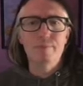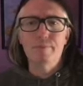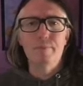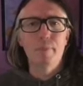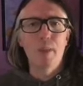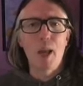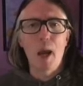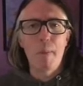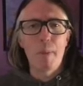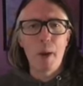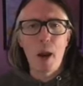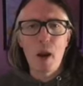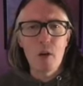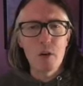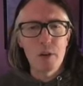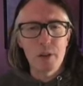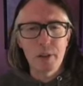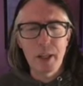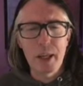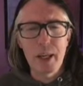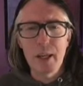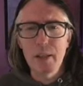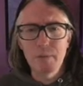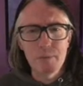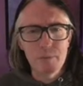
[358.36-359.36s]

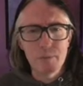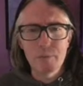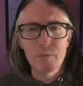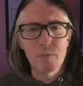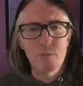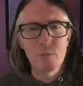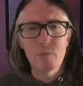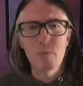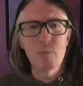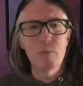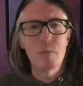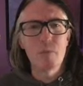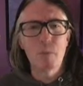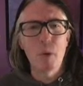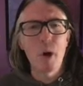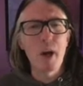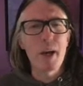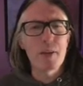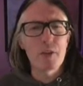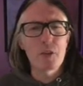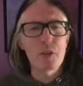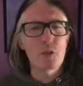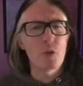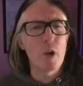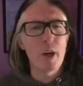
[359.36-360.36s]
Apparently, by
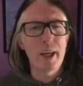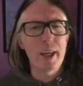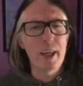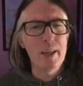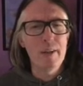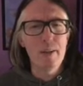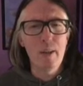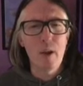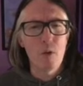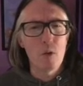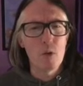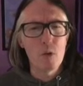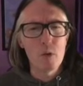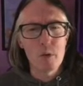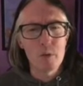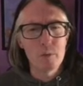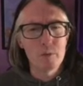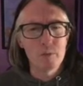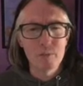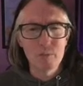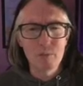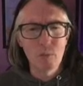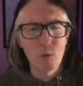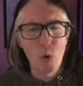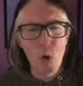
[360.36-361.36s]
striking their
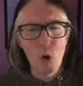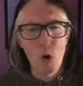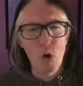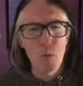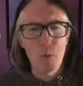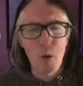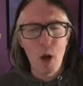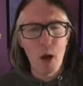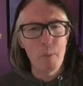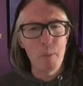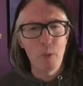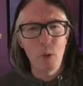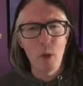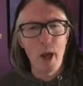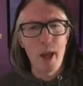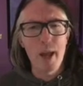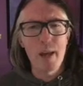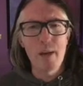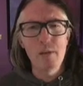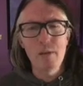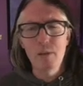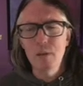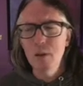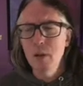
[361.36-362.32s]
own oil pipeline,